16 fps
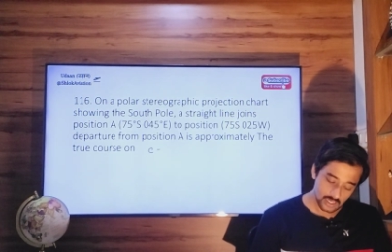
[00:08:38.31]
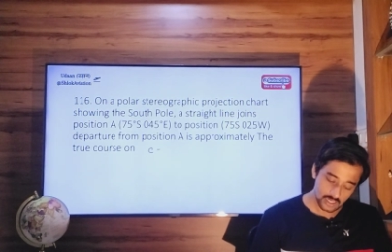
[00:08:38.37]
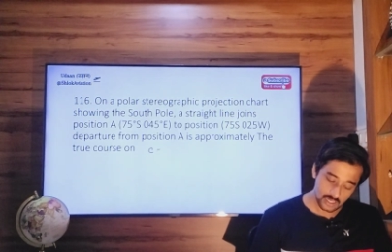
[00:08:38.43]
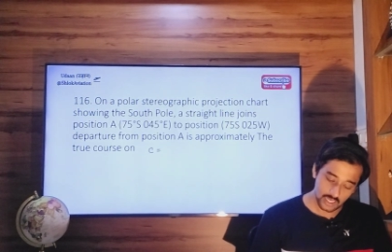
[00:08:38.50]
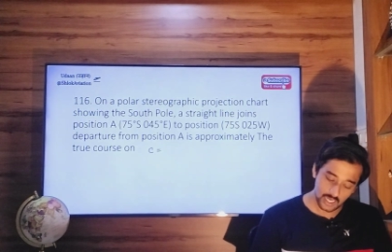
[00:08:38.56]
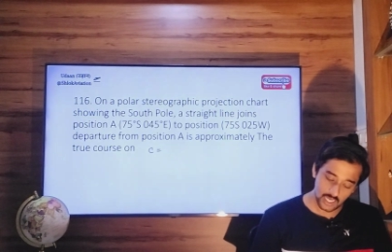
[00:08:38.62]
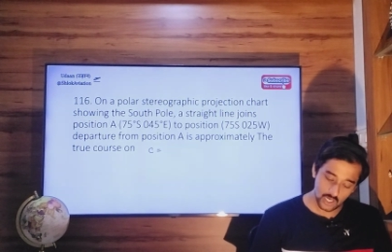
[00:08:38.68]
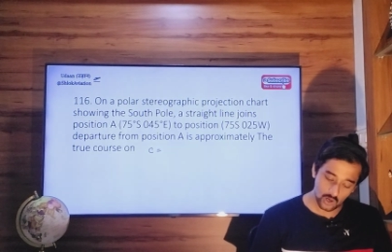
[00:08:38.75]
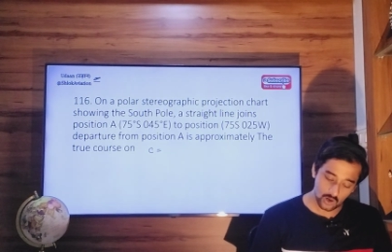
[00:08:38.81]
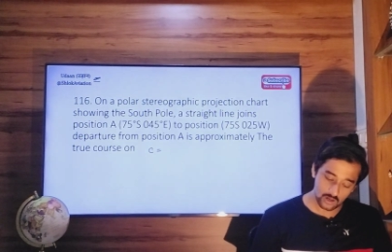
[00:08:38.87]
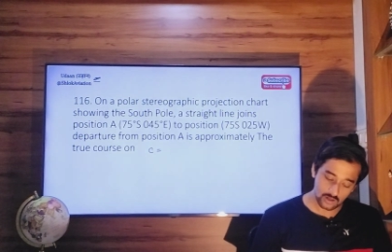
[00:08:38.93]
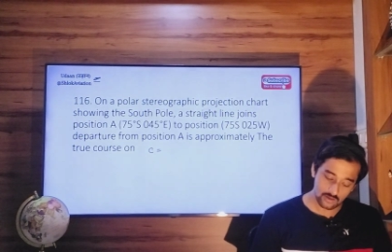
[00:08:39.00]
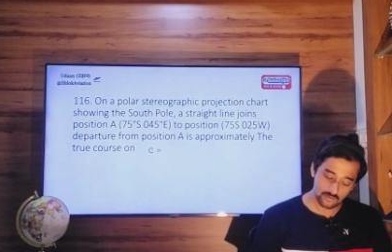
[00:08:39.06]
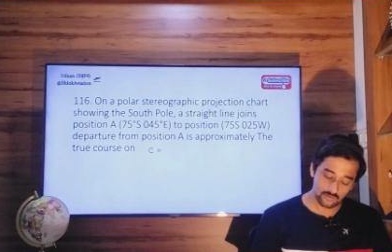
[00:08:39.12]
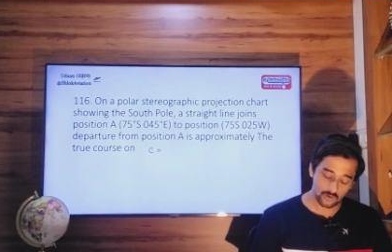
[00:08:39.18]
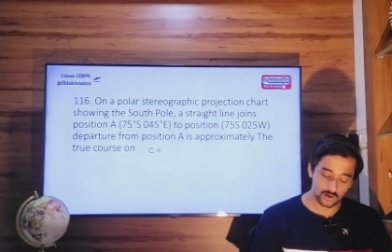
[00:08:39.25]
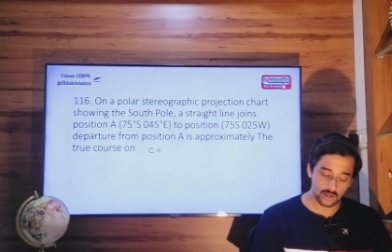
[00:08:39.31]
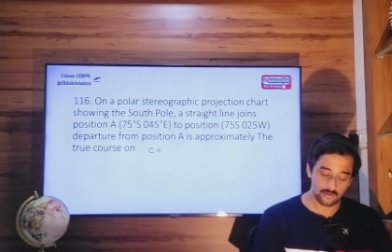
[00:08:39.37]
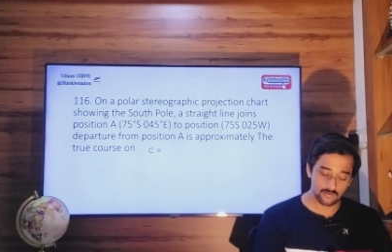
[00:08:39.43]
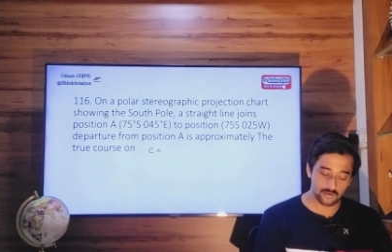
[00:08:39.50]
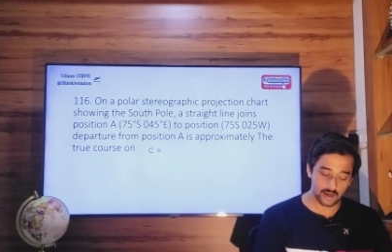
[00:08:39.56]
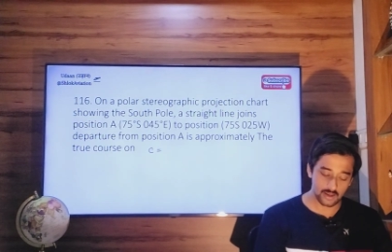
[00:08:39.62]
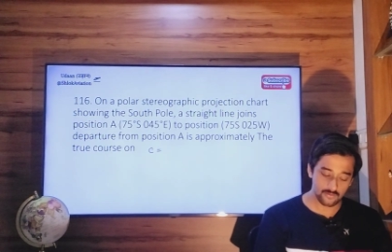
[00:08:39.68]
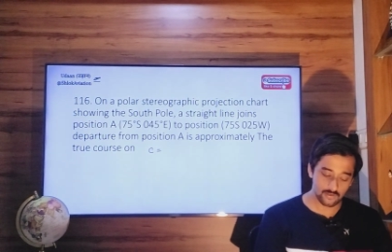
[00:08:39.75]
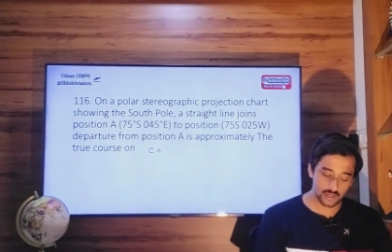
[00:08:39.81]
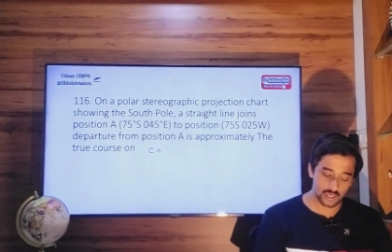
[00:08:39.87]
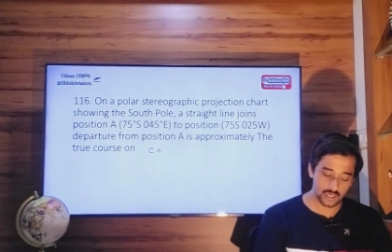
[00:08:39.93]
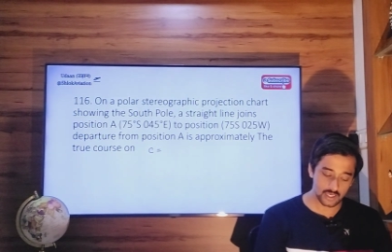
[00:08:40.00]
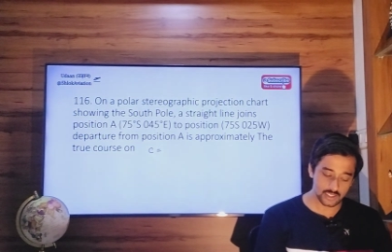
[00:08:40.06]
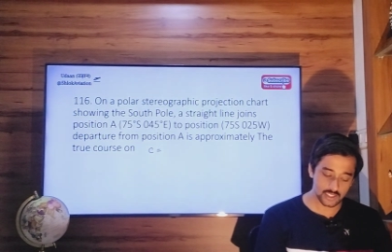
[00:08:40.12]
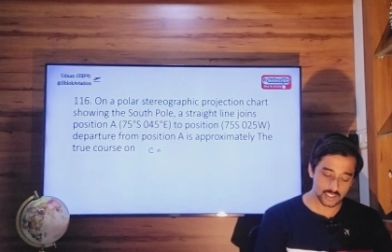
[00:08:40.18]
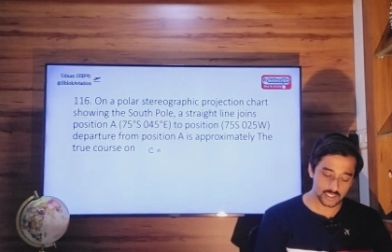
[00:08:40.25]
D long 45
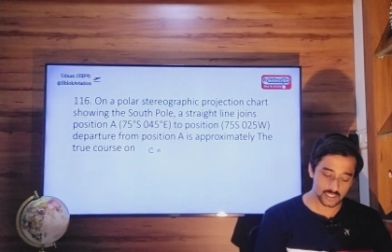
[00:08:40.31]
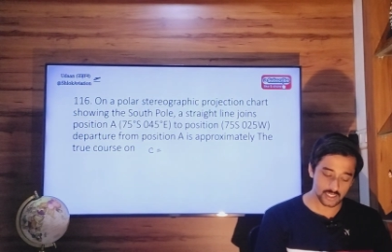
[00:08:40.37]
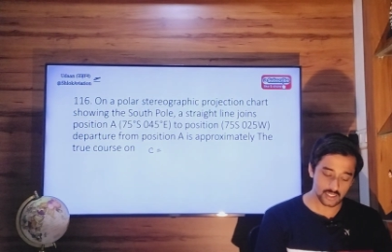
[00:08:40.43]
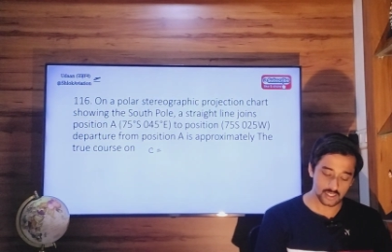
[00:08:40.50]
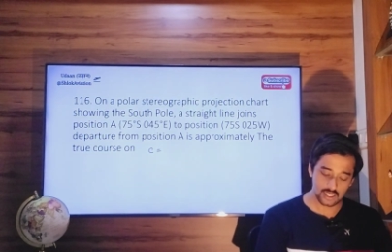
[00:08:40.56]
east